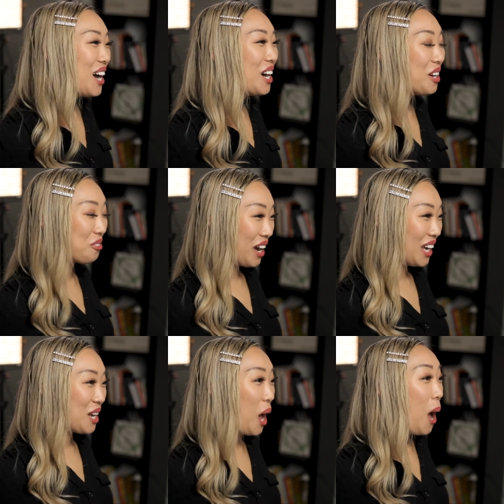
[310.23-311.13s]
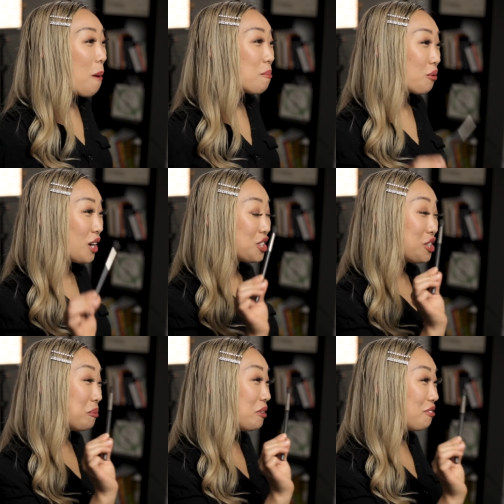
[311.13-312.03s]
All right, brush
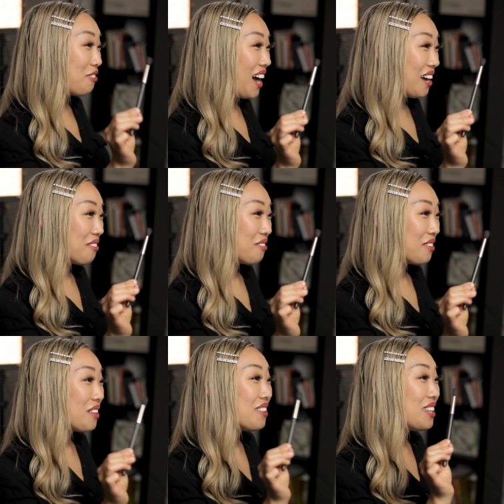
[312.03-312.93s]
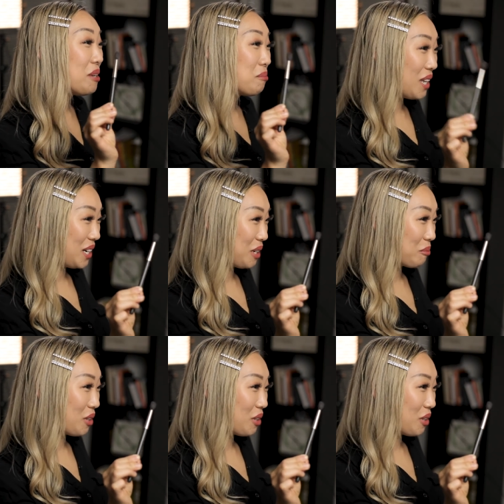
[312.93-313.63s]
number five, the blending